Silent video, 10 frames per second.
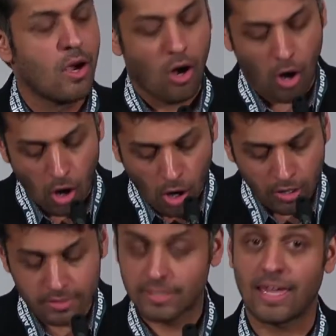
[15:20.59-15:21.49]

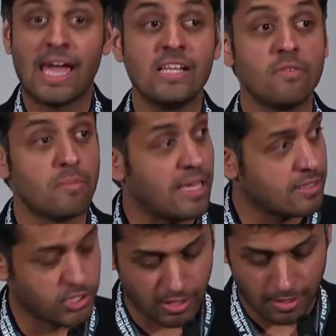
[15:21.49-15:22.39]
Can't even make this
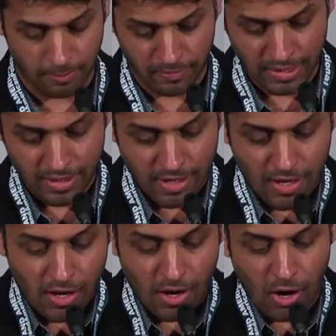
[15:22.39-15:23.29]
shit up.
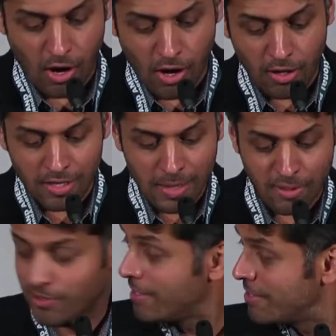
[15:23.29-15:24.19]
All
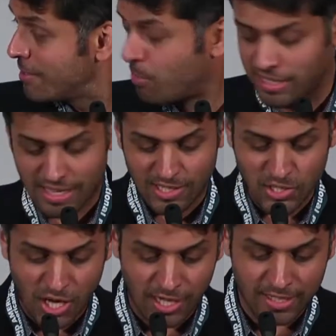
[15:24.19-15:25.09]
immigrants bring
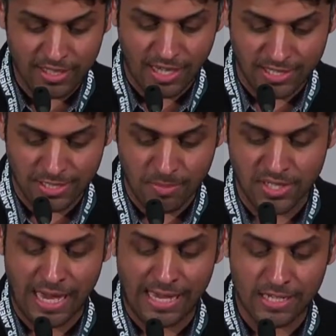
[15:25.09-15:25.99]
exotic customs and
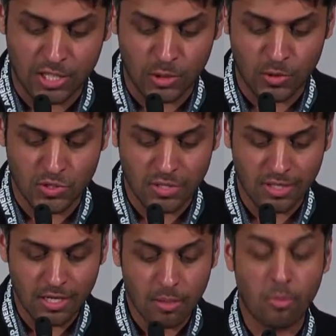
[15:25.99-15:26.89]
attitudes,
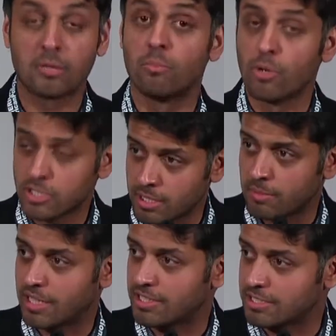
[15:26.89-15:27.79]
but Muslim
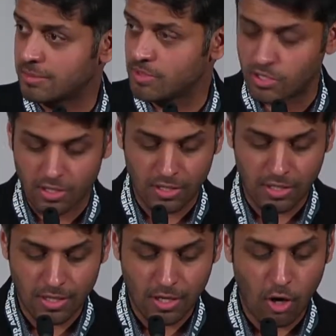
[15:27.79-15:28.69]
customs
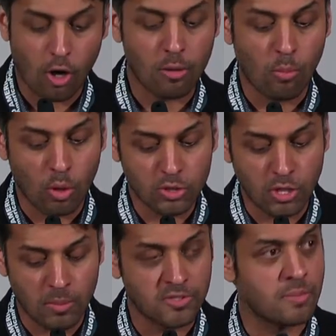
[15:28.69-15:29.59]
are more
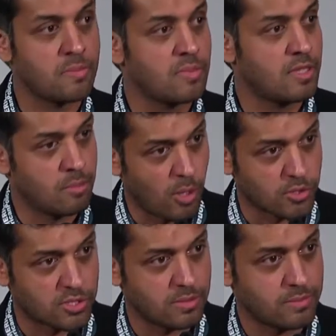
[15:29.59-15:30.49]
troublesome than
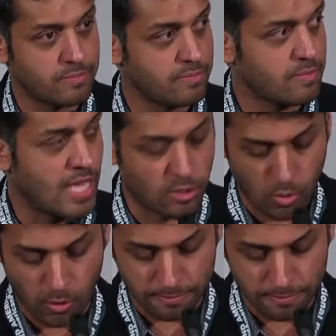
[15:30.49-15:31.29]
most, end quote.